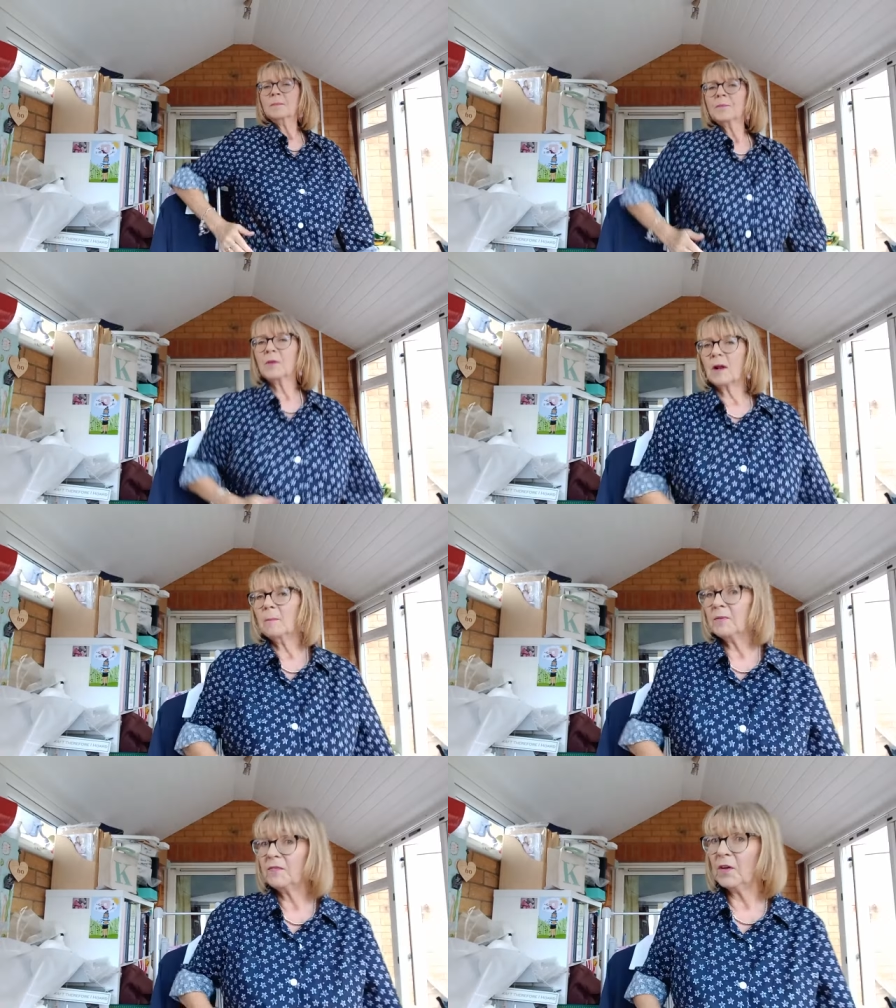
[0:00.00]
So I
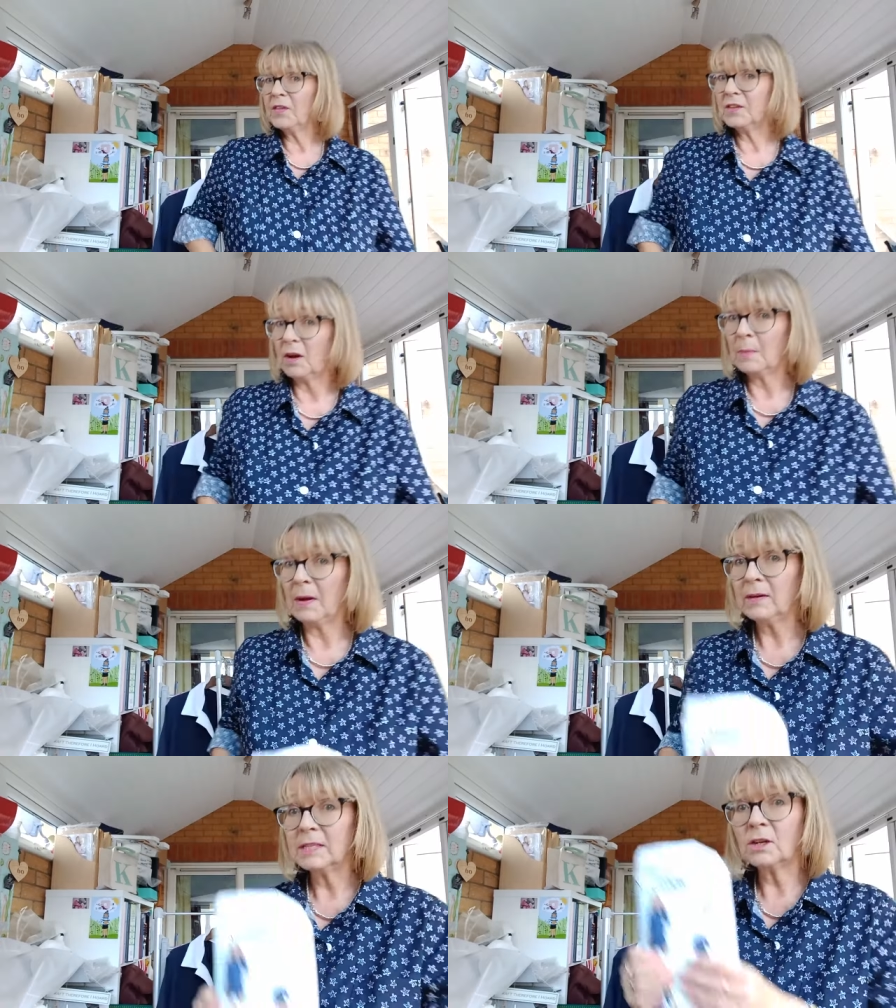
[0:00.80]
prefer the tie
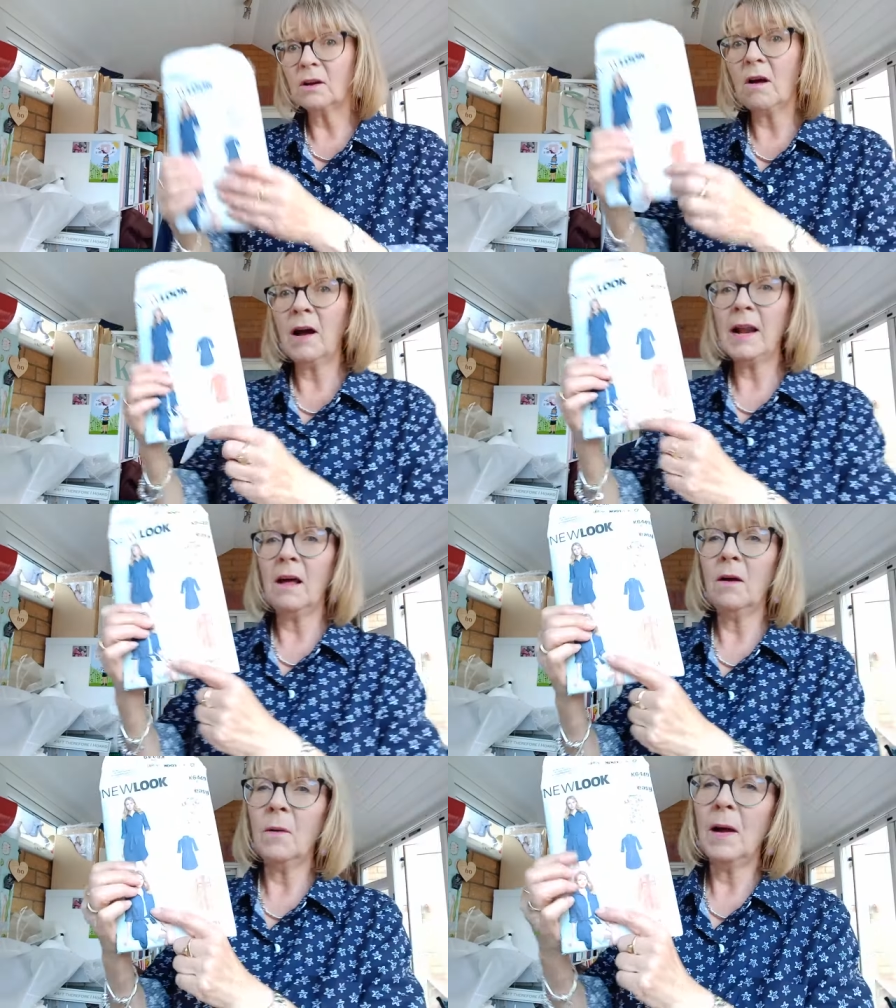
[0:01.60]
belt, and it's got a
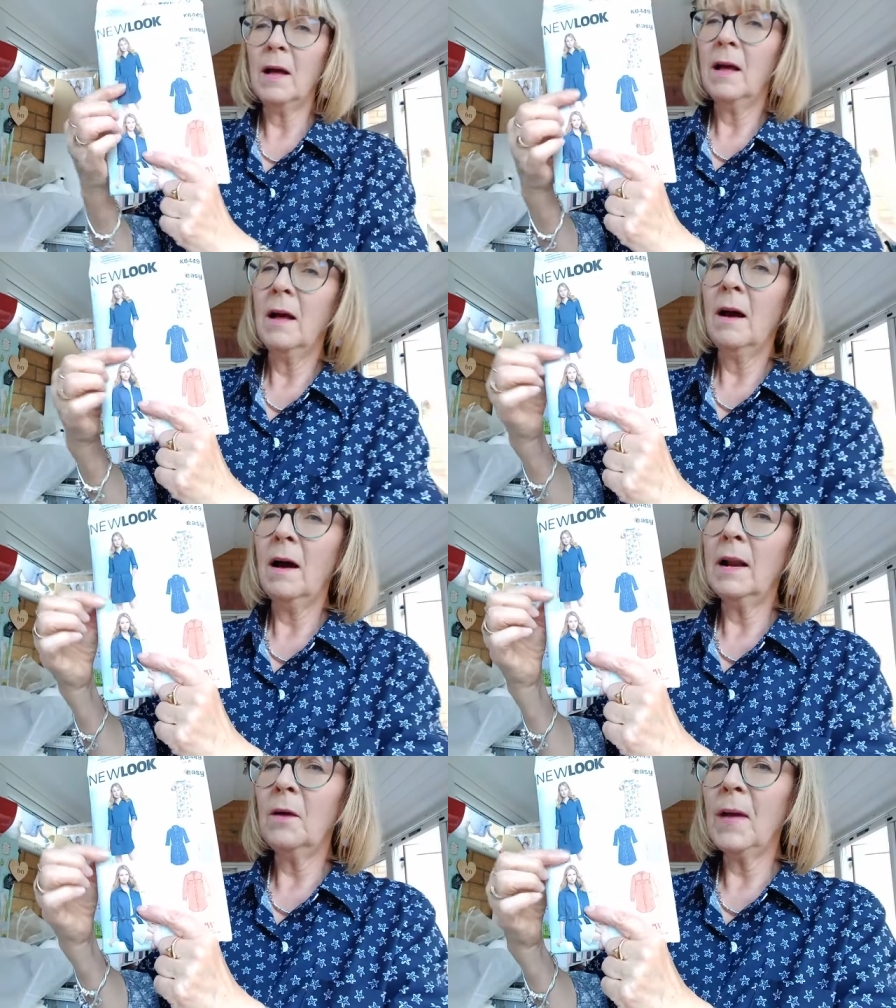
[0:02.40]
high-low
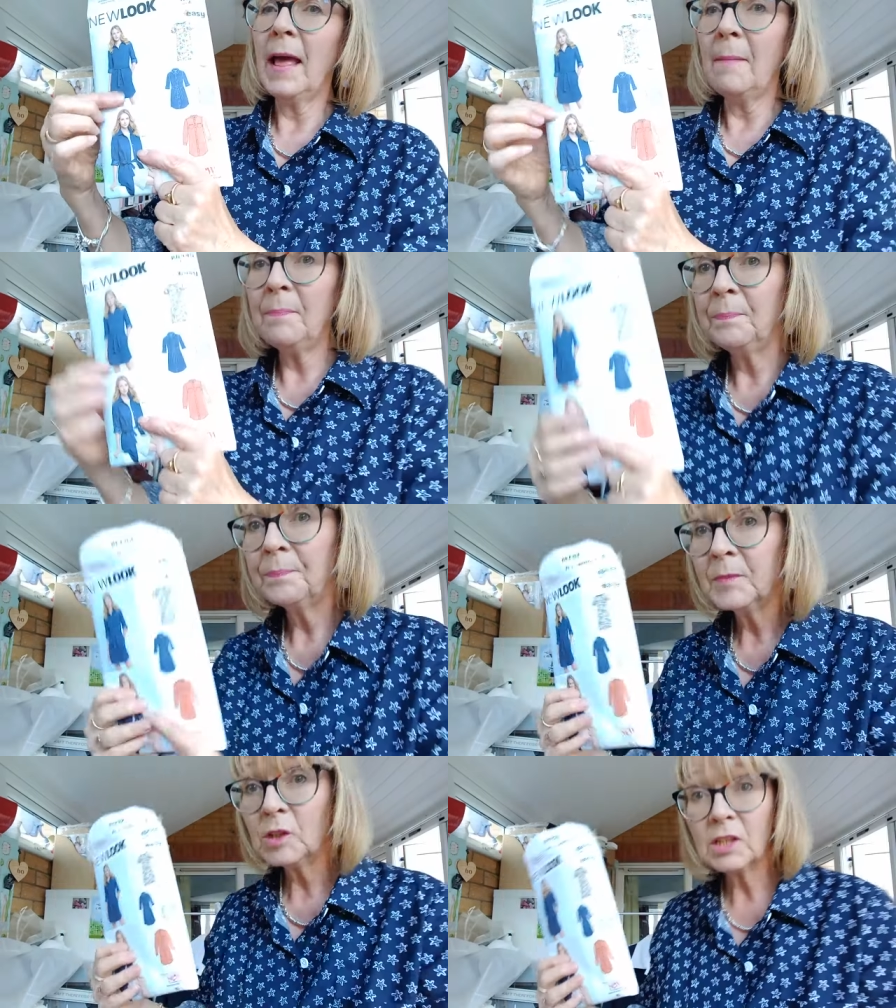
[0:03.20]
hem,
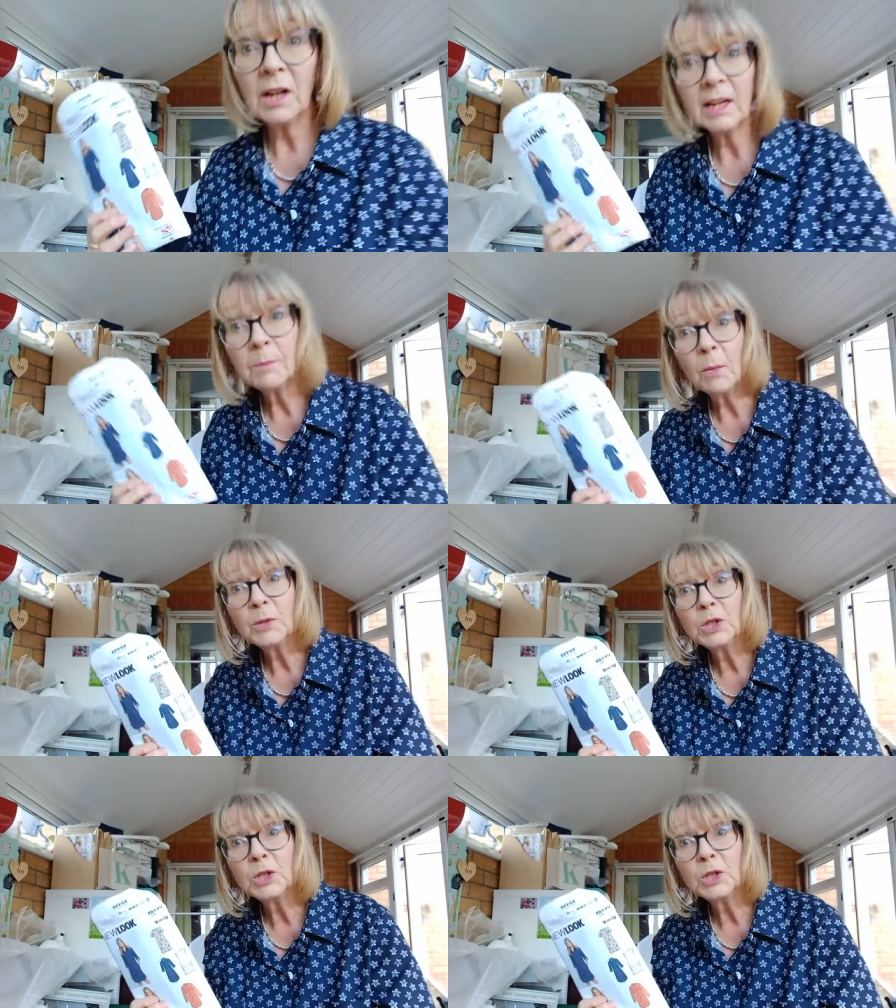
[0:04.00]
just like a proper